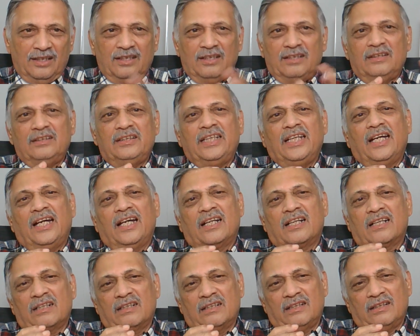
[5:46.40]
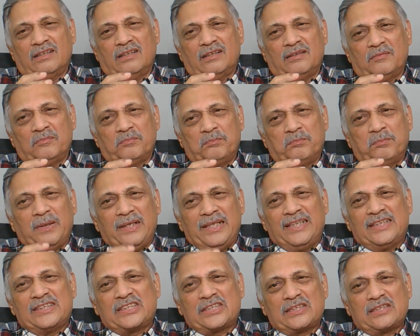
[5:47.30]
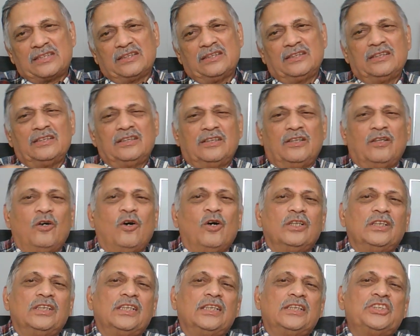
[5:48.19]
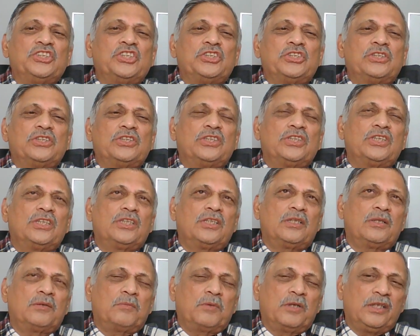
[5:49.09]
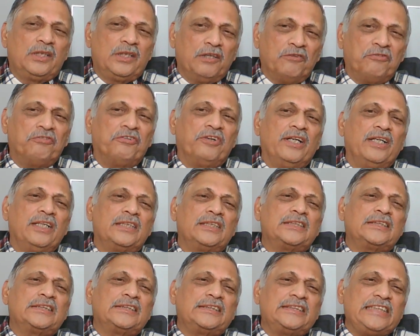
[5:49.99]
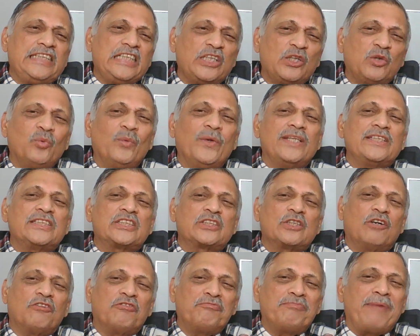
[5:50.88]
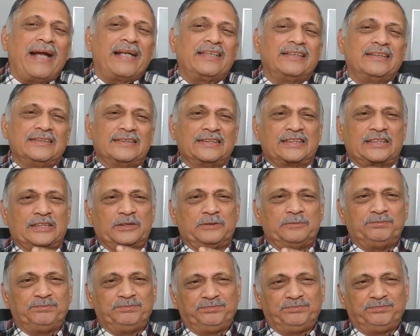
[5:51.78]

They are placed on the different sequence of patterns.